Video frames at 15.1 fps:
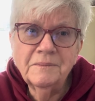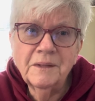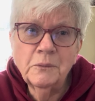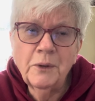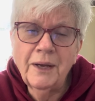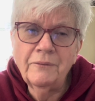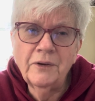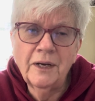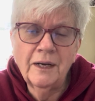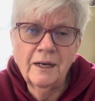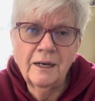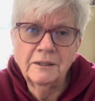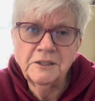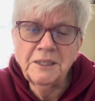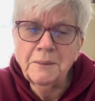we have a,
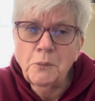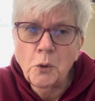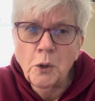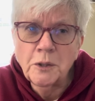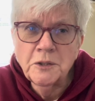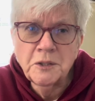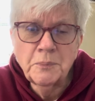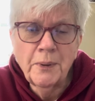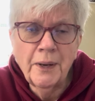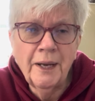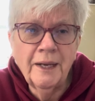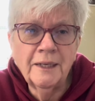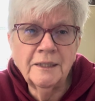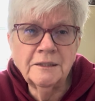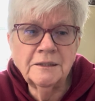a Tim Hortons
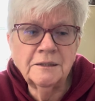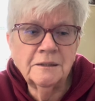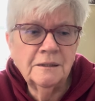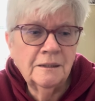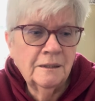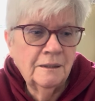by us